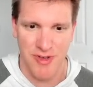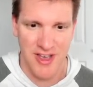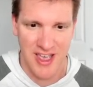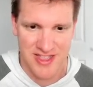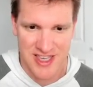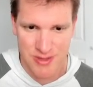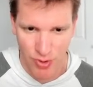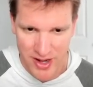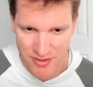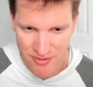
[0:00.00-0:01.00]
I'm going to get this
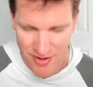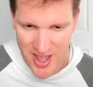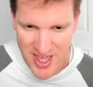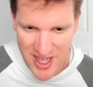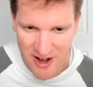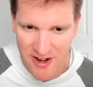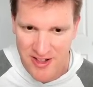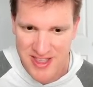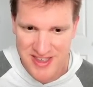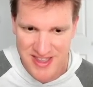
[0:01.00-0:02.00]
one right
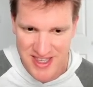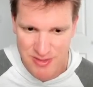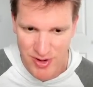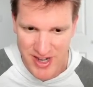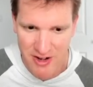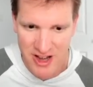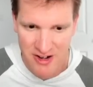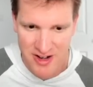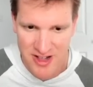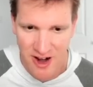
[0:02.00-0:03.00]
here. This one down here.